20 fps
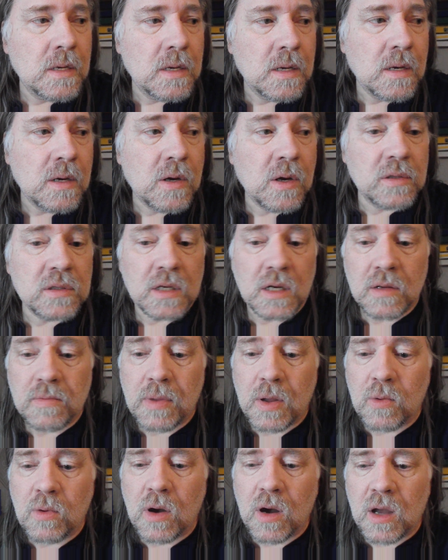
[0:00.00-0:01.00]
because I'm going to
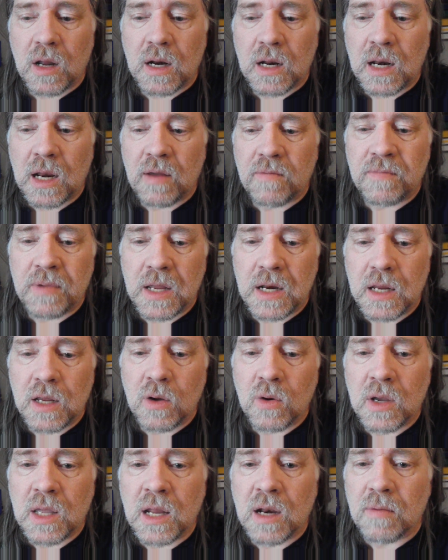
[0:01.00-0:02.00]
be working on that
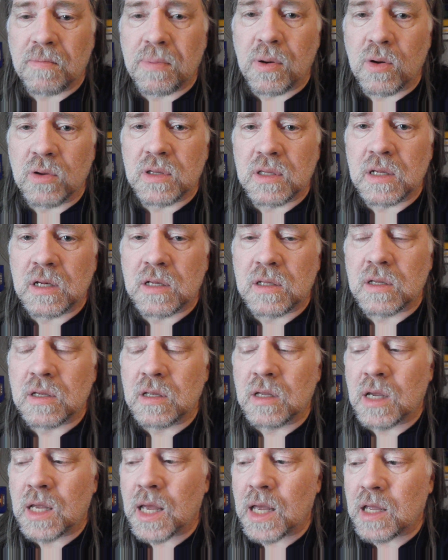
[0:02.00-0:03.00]
video, get it posted to
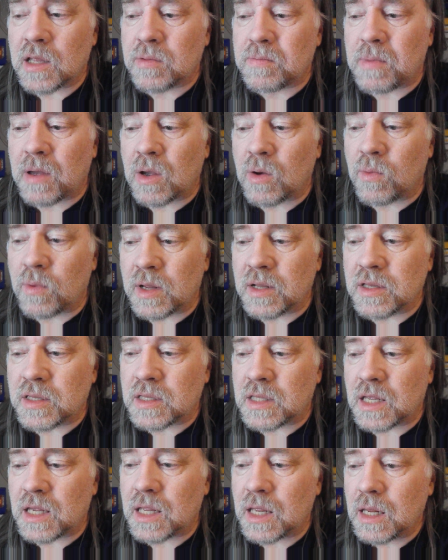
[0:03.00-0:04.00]
you guys by
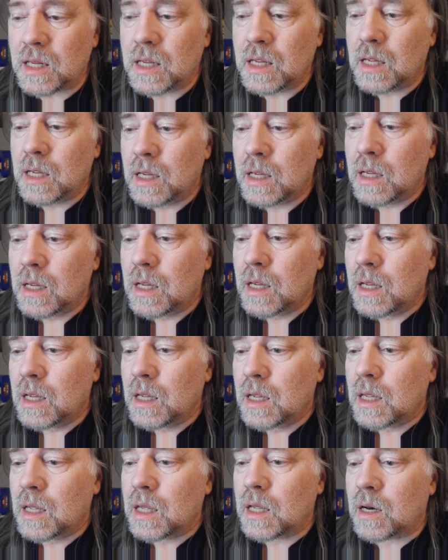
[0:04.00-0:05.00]
Wednesday.
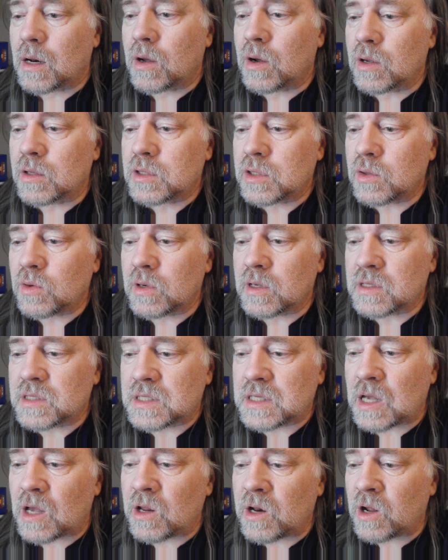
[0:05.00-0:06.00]
And also a
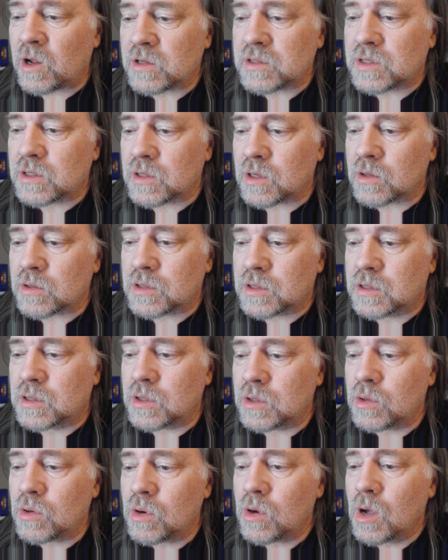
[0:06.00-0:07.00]
shout out to those
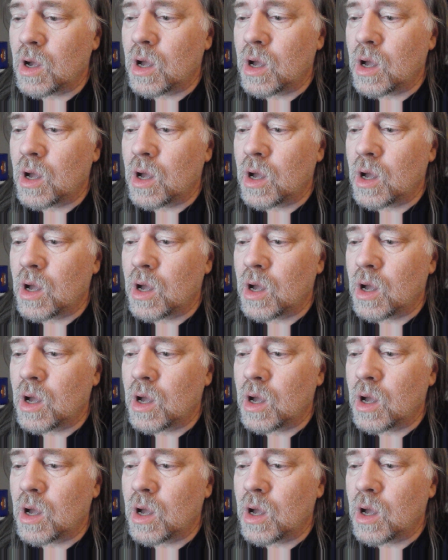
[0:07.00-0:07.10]
two